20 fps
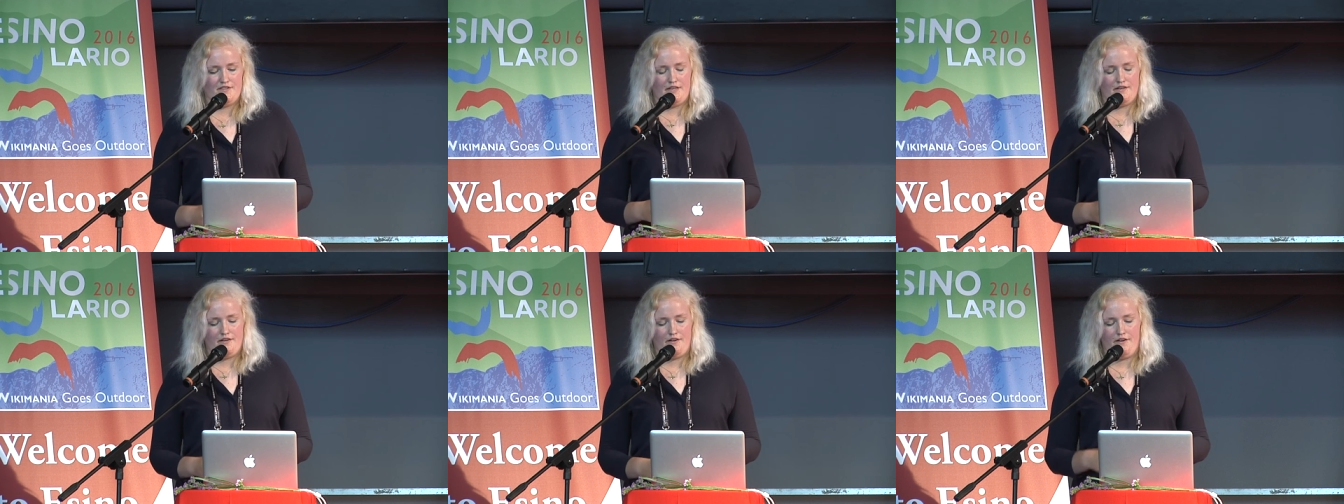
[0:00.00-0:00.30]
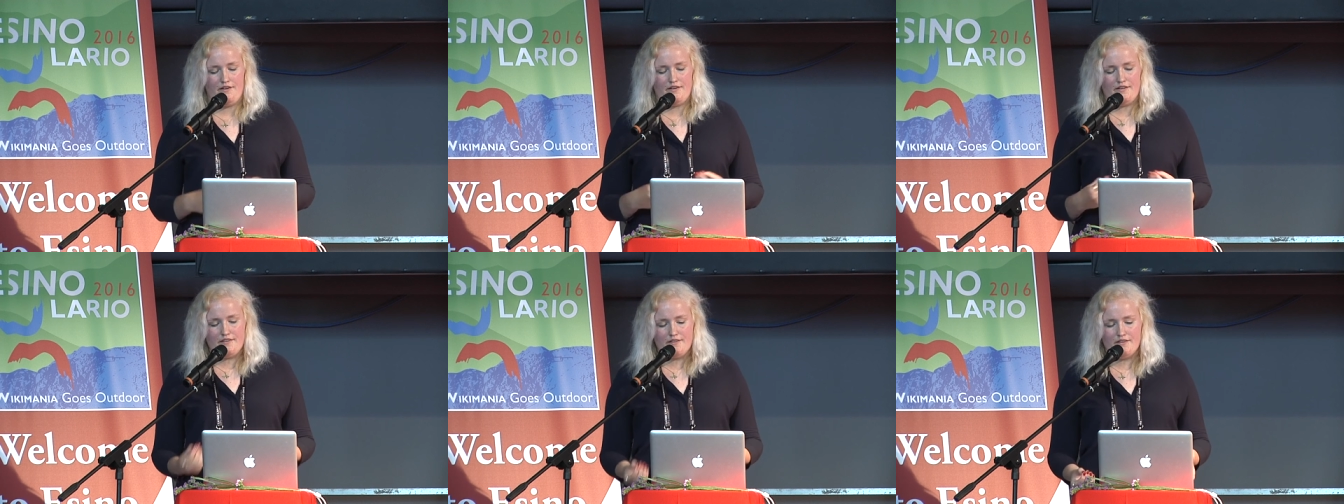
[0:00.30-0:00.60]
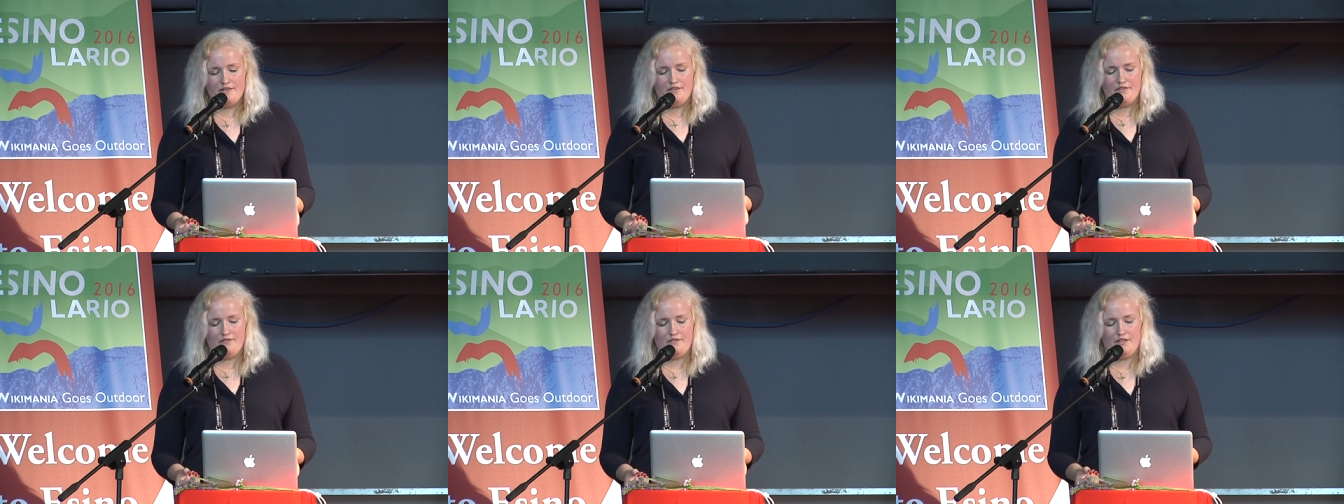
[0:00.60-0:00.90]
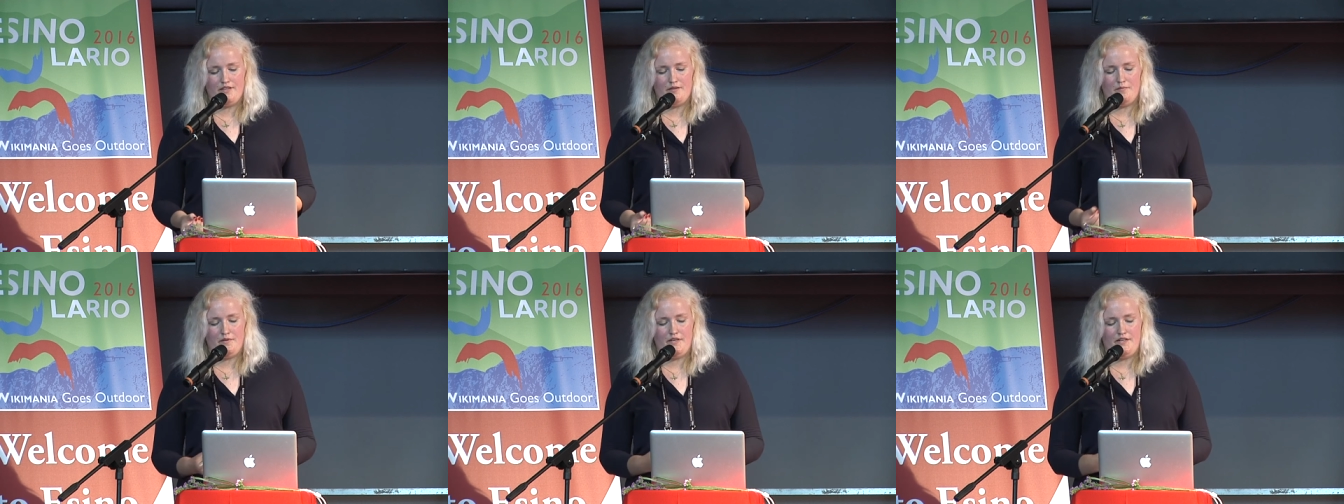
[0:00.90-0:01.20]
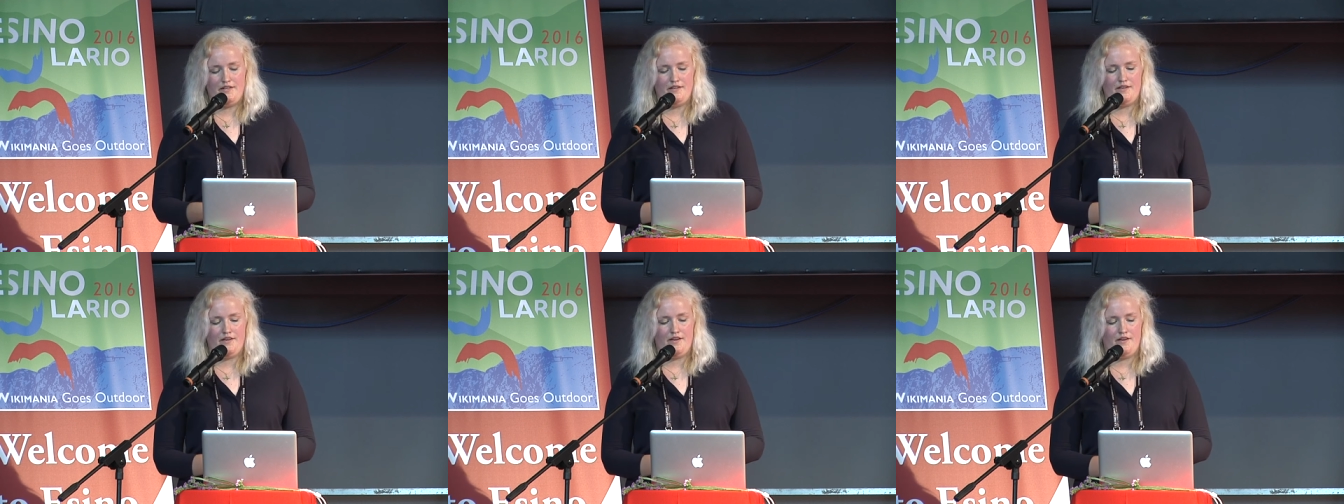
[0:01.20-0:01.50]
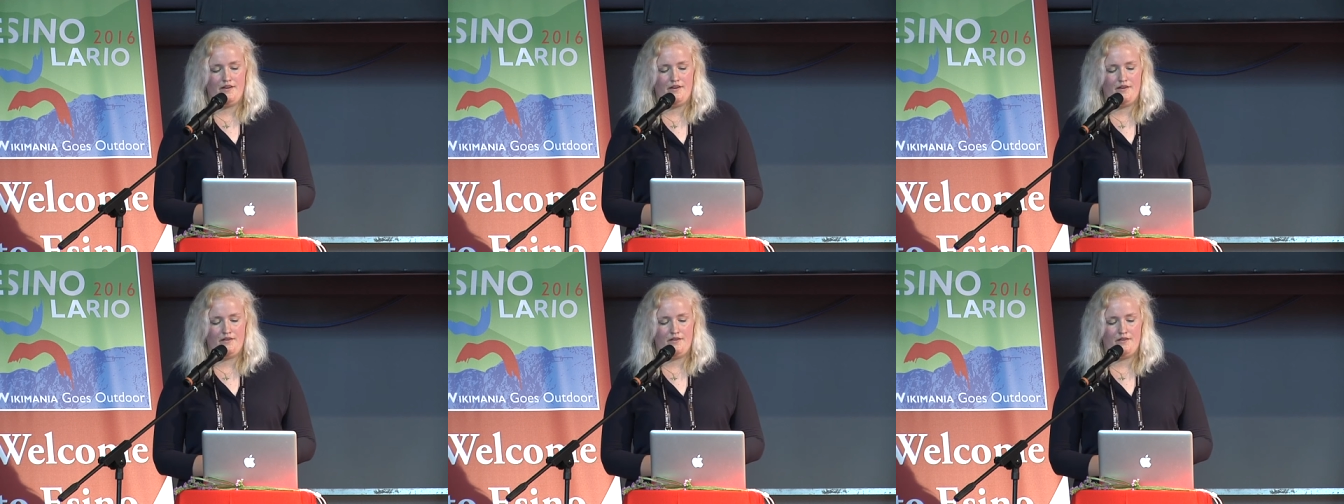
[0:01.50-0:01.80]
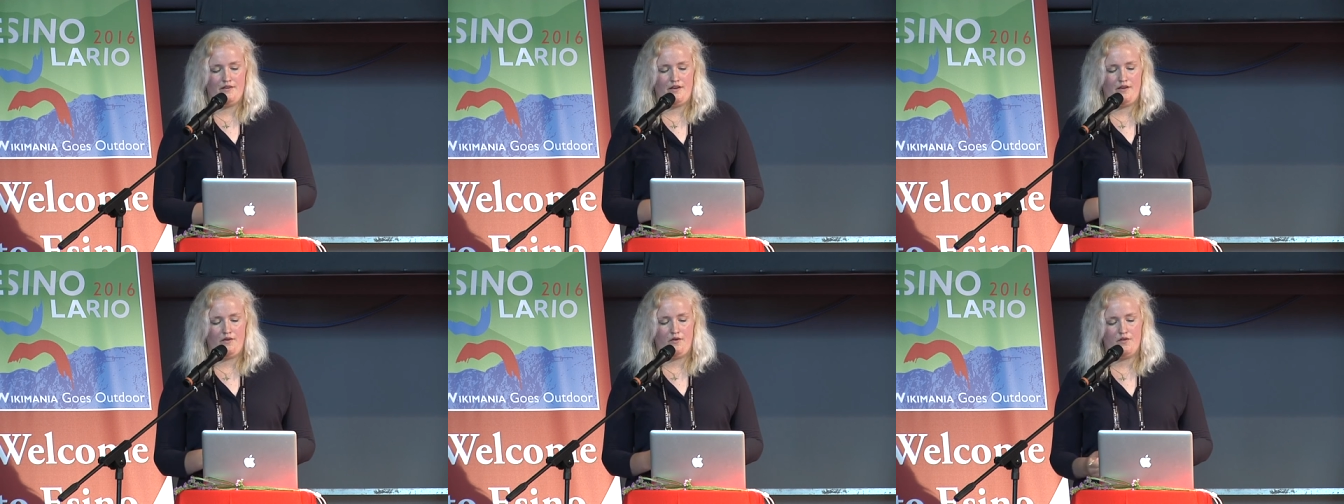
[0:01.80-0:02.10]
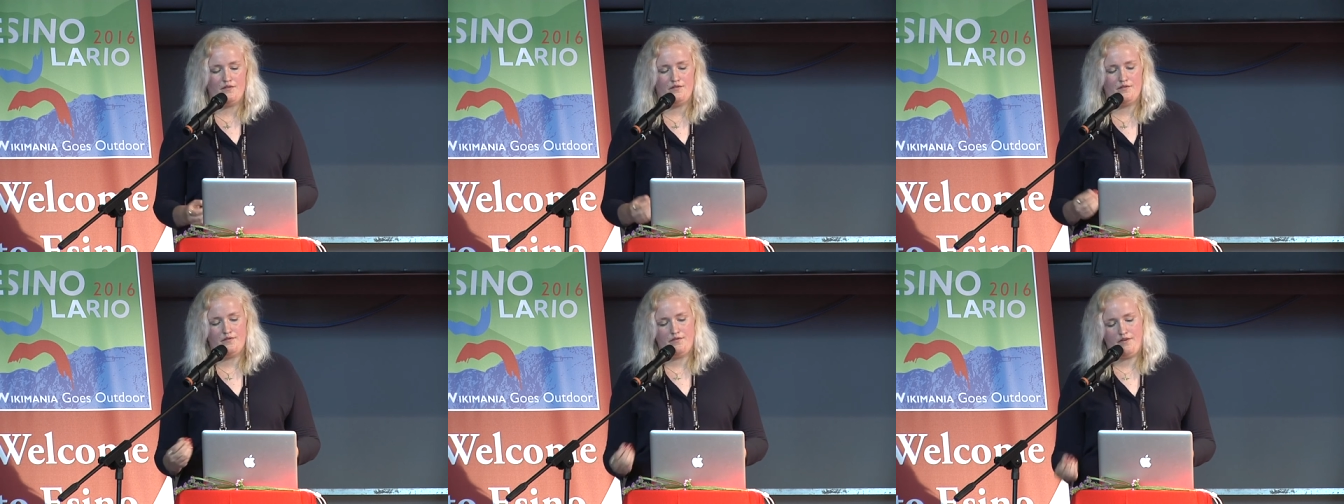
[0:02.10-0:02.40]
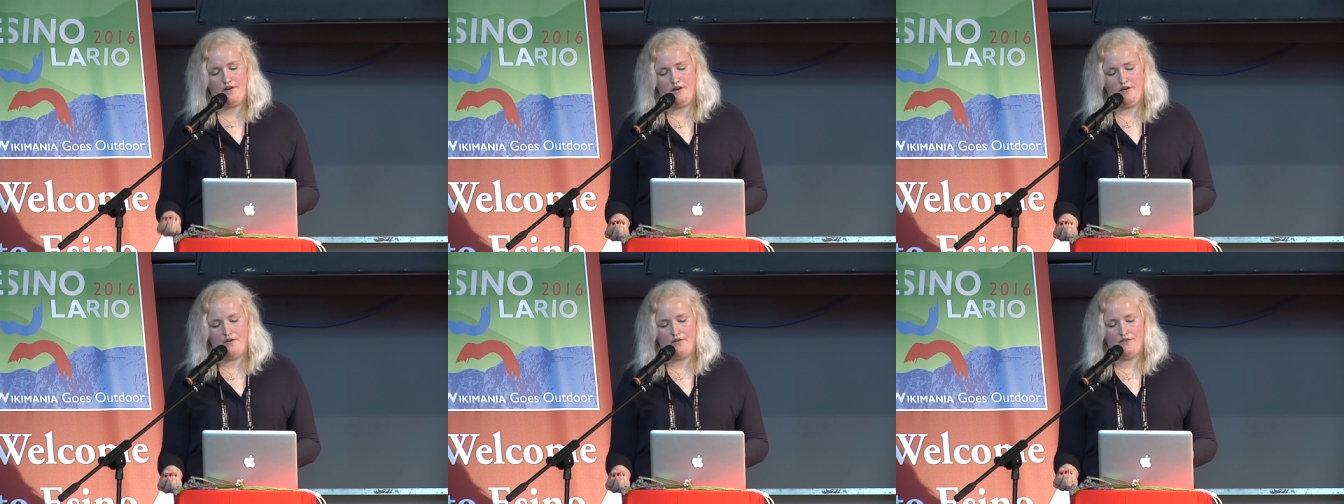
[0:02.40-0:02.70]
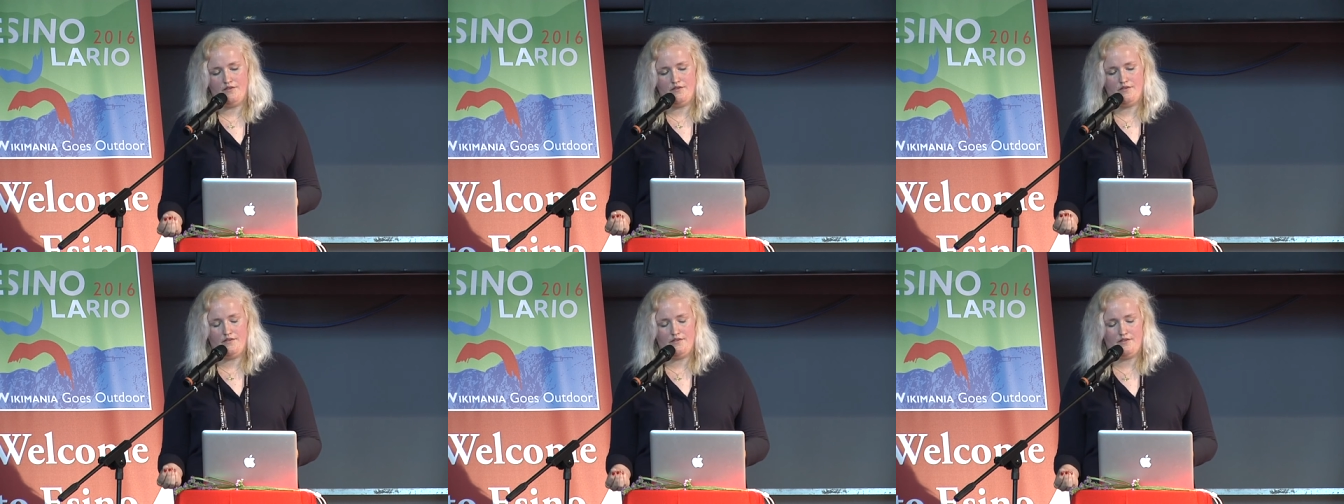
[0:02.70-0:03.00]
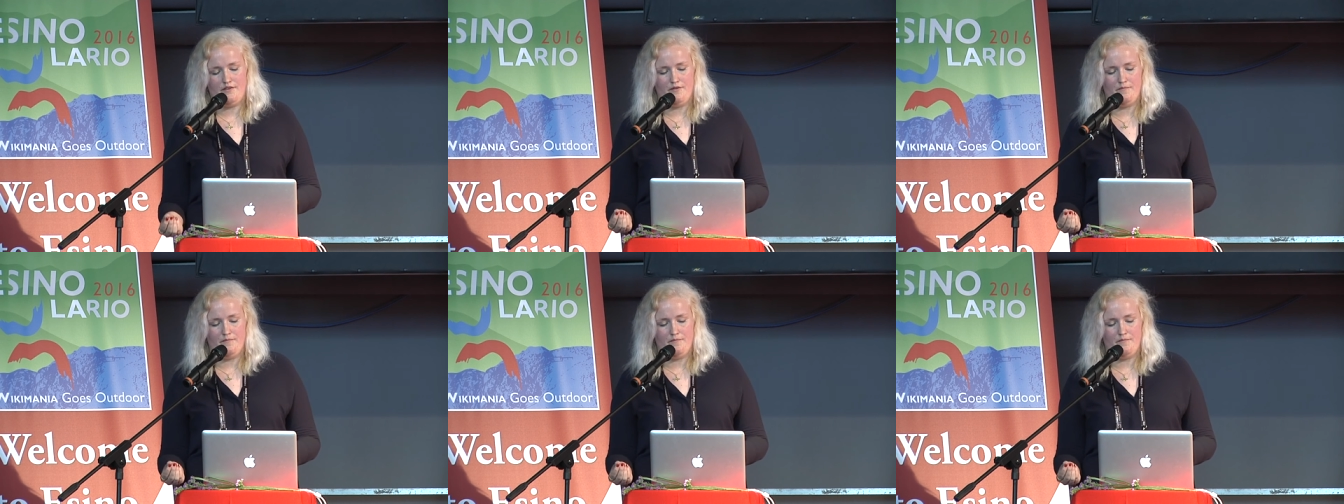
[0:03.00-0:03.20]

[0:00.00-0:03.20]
that article on Wikipedia, I also found